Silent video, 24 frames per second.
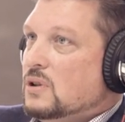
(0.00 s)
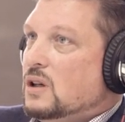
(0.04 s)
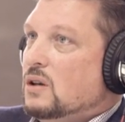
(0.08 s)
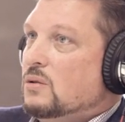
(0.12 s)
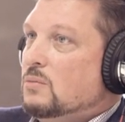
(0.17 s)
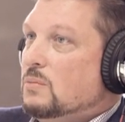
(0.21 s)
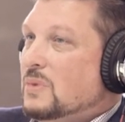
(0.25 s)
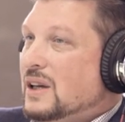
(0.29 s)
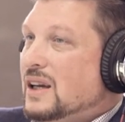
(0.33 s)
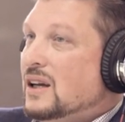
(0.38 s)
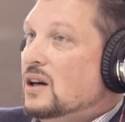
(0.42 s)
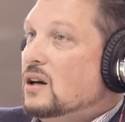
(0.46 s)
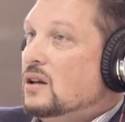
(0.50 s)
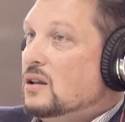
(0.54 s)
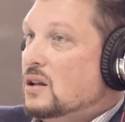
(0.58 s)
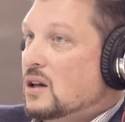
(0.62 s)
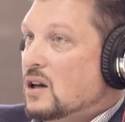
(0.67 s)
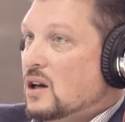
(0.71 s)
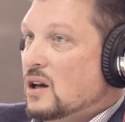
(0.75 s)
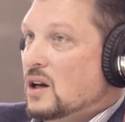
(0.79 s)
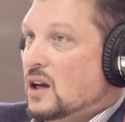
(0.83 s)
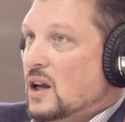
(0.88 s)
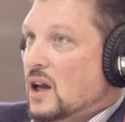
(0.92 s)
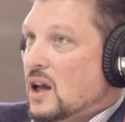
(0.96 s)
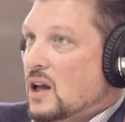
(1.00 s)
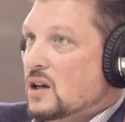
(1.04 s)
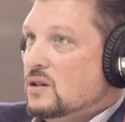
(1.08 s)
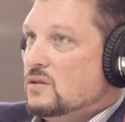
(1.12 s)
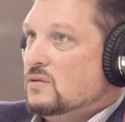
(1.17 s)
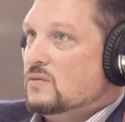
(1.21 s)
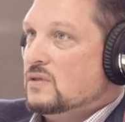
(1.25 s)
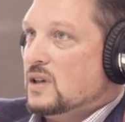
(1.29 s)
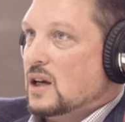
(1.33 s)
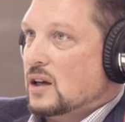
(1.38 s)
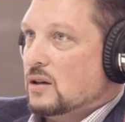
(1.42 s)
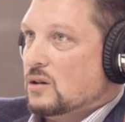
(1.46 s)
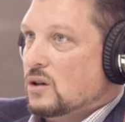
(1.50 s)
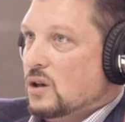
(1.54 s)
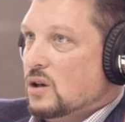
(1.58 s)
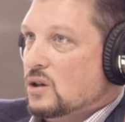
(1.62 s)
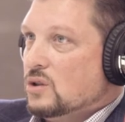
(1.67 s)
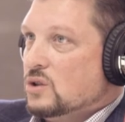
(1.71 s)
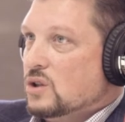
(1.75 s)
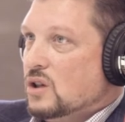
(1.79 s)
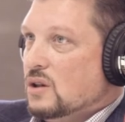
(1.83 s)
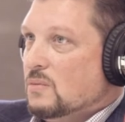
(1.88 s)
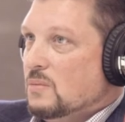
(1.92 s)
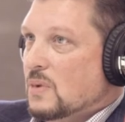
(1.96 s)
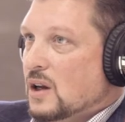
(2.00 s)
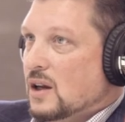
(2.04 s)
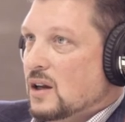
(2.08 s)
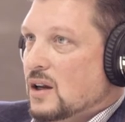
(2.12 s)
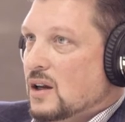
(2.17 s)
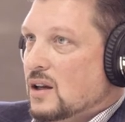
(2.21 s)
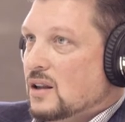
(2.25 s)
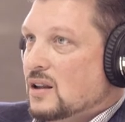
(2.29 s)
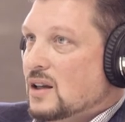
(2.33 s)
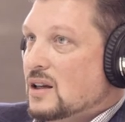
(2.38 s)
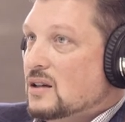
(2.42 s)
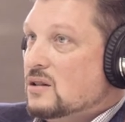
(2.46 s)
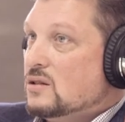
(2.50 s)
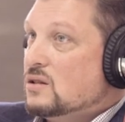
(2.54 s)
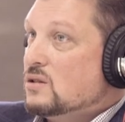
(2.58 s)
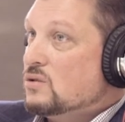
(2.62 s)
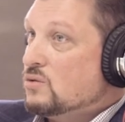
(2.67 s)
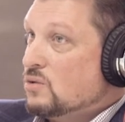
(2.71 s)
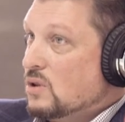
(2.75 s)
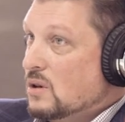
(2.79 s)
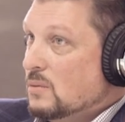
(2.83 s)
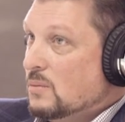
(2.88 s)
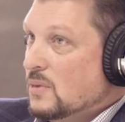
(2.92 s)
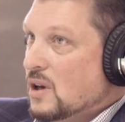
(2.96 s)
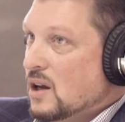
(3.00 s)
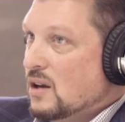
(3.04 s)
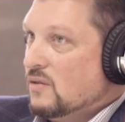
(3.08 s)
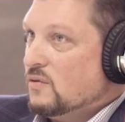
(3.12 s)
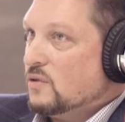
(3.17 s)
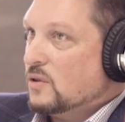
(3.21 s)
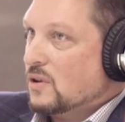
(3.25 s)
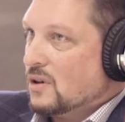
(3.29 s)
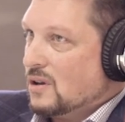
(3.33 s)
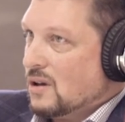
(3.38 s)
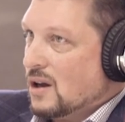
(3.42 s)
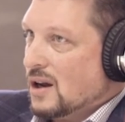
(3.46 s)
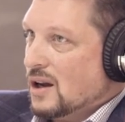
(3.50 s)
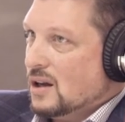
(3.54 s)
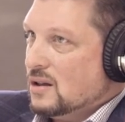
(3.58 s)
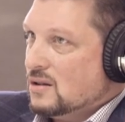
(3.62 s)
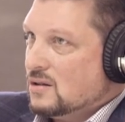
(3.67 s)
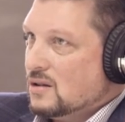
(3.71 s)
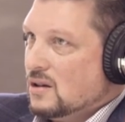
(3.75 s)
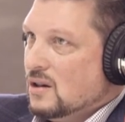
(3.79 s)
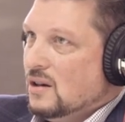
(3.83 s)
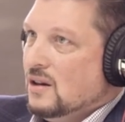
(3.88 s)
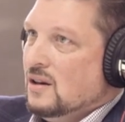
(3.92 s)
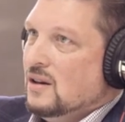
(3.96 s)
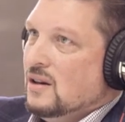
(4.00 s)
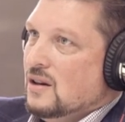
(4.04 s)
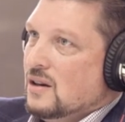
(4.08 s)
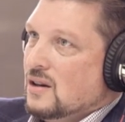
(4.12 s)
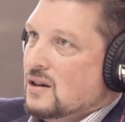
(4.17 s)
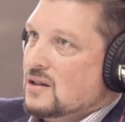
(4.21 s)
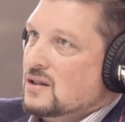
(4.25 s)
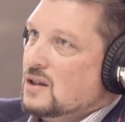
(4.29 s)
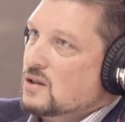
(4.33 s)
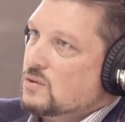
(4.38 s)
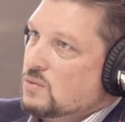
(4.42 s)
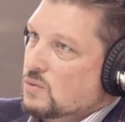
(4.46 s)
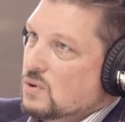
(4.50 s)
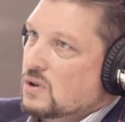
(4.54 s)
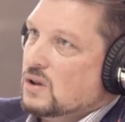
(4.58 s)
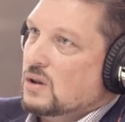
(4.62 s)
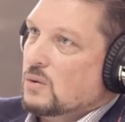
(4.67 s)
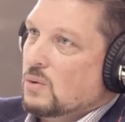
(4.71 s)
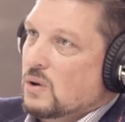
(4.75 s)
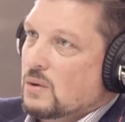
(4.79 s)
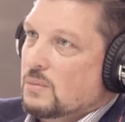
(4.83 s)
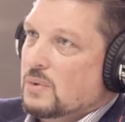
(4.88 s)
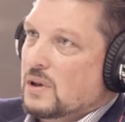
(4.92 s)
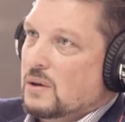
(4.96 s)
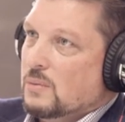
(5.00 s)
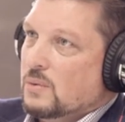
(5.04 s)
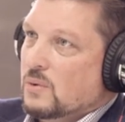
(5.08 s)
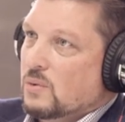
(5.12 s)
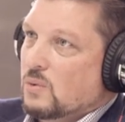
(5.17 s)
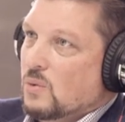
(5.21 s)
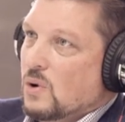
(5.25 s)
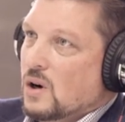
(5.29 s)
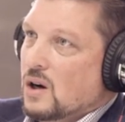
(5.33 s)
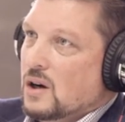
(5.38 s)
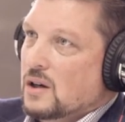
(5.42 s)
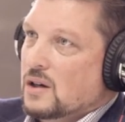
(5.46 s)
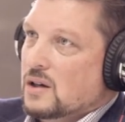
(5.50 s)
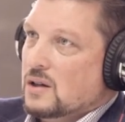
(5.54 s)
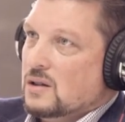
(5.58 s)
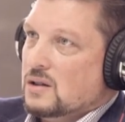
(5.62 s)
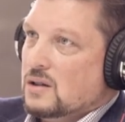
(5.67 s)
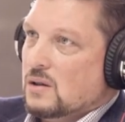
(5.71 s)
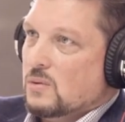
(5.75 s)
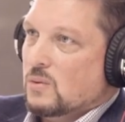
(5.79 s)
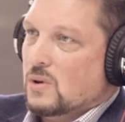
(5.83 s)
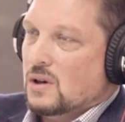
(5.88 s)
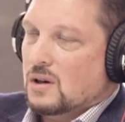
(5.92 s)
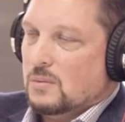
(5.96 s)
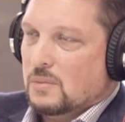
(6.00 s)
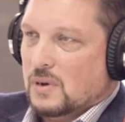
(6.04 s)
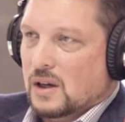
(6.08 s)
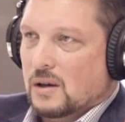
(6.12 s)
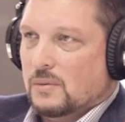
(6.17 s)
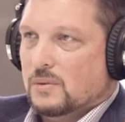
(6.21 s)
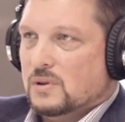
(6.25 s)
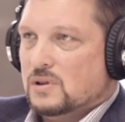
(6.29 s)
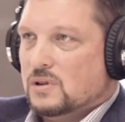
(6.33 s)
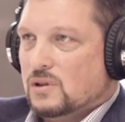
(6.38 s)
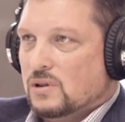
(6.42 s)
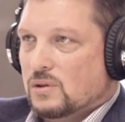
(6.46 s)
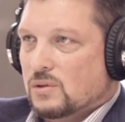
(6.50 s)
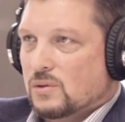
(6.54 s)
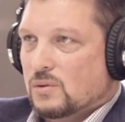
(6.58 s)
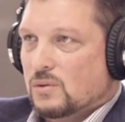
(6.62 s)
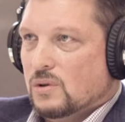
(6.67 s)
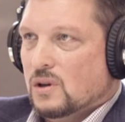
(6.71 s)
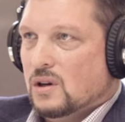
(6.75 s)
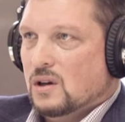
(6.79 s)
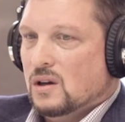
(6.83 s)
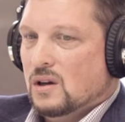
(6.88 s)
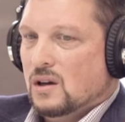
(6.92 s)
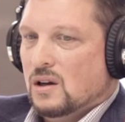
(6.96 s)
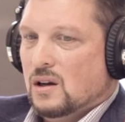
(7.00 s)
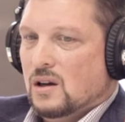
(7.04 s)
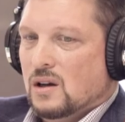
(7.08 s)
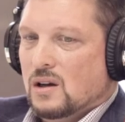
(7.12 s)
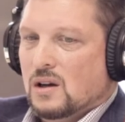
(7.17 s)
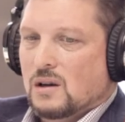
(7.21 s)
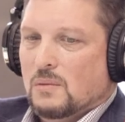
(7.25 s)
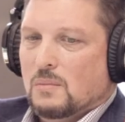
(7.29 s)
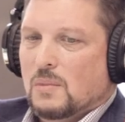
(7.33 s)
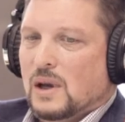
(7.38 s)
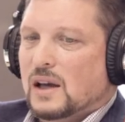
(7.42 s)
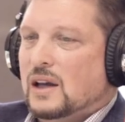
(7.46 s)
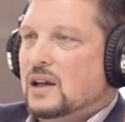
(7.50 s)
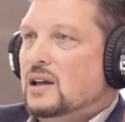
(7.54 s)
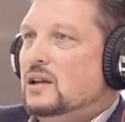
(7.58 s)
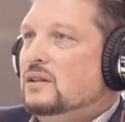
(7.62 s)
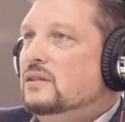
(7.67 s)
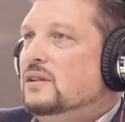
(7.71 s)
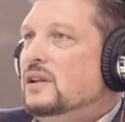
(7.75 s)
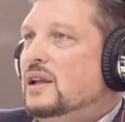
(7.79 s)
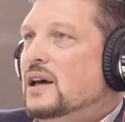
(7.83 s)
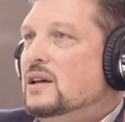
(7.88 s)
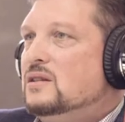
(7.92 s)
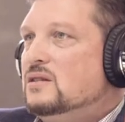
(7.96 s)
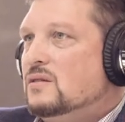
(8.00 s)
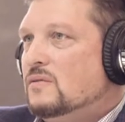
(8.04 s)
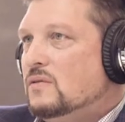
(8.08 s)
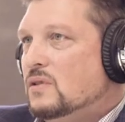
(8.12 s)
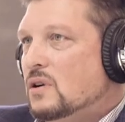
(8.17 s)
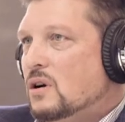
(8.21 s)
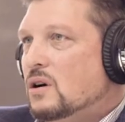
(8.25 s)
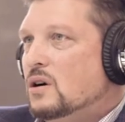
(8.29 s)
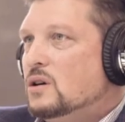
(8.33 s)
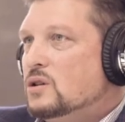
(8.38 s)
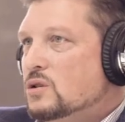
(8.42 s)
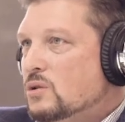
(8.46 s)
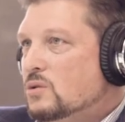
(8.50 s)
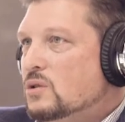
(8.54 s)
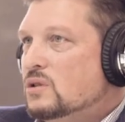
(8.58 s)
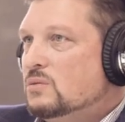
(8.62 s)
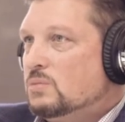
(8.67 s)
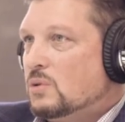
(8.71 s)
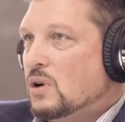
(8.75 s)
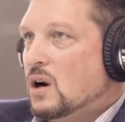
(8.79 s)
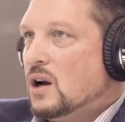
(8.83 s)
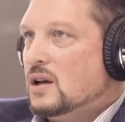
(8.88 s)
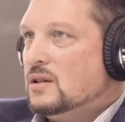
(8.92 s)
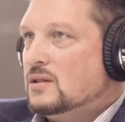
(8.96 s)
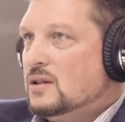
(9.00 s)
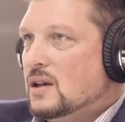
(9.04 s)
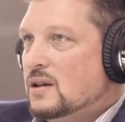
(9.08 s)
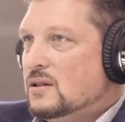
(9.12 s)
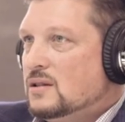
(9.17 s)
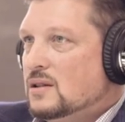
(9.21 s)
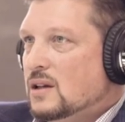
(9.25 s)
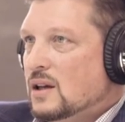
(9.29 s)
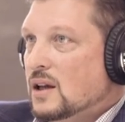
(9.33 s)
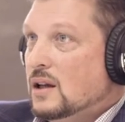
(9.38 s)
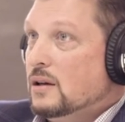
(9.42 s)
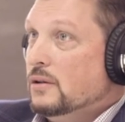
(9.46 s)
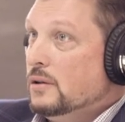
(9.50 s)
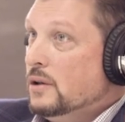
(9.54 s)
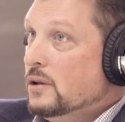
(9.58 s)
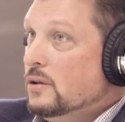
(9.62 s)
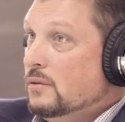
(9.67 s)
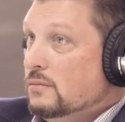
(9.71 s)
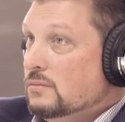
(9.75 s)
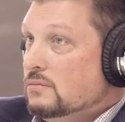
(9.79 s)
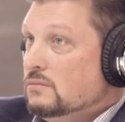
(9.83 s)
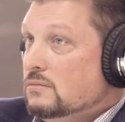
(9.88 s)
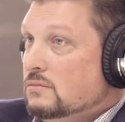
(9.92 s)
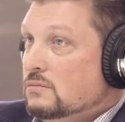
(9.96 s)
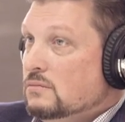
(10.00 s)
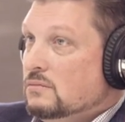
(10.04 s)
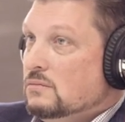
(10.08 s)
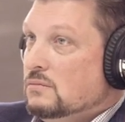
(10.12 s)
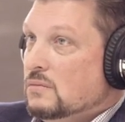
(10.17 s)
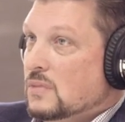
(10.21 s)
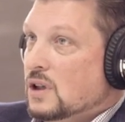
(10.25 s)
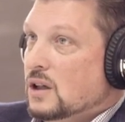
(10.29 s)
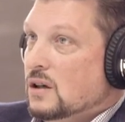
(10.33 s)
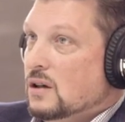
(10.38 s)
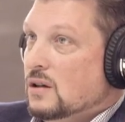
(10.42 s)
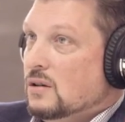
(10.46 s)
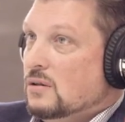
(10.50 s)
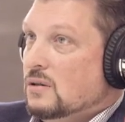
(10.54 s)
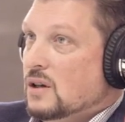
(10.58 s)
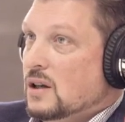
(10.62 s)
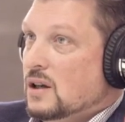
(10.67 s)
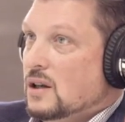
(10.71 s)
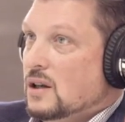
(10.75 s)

you know, being on the cutting edge of technology and making things streamlined for clients, because that's really what people want is they want to be able to make it less of an arduous process to get a loan, you know,